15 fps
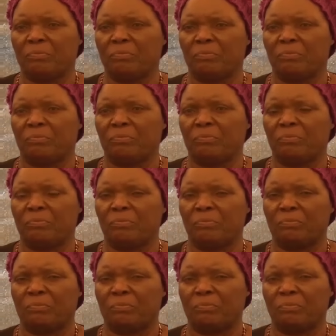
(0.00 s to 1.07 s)

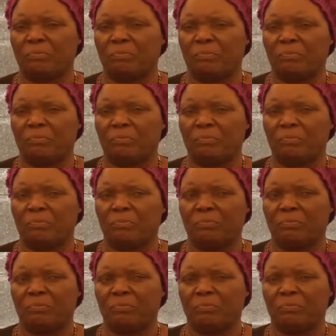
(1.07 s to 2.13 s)

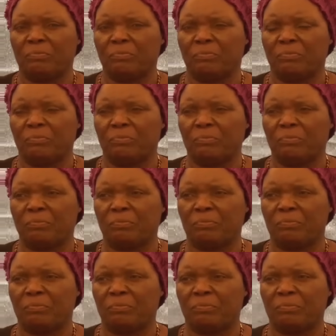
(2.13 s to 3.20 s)

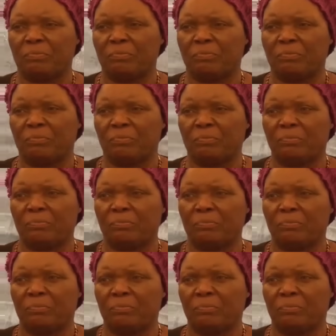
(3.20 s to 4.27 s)

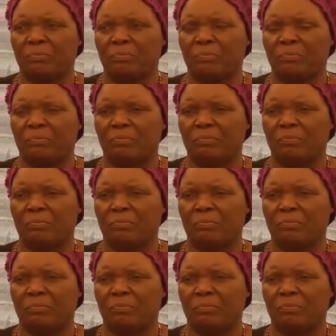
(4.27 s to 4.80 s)
[no speech]